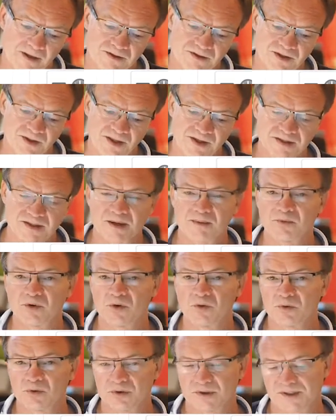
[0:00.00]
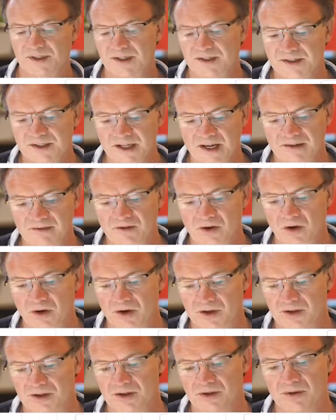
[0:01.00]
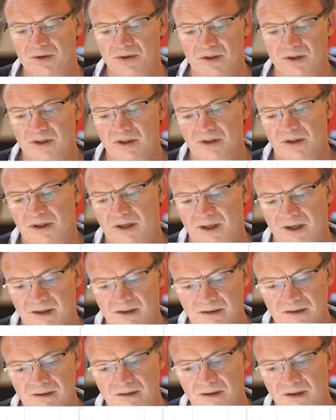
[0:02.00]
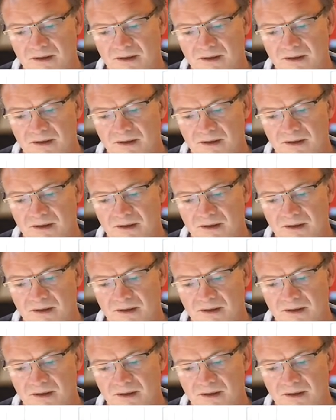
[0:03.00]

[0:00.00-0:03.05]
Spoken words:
So there's some rules that safeguard you in